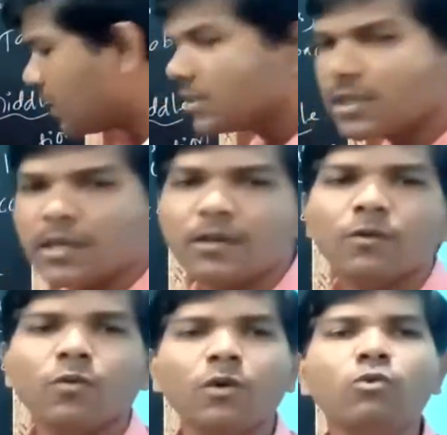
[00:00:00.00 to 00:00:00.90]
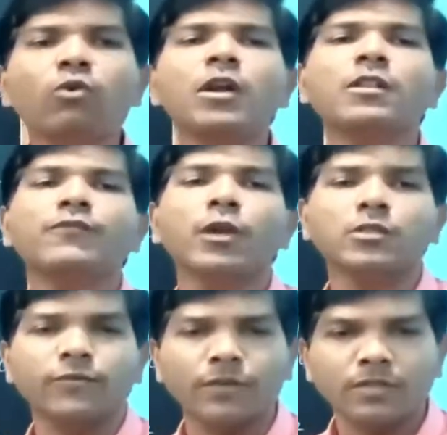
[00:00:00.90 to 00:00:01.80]
Sir, who are the
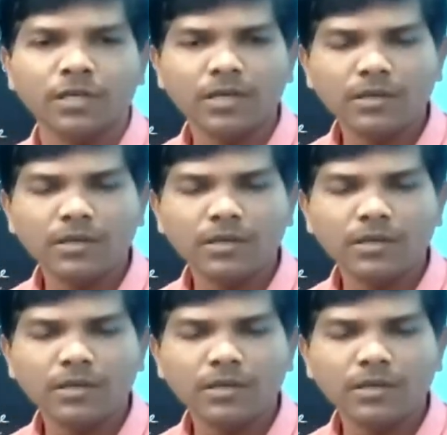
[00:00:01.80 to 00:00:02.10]
philosophers, sir?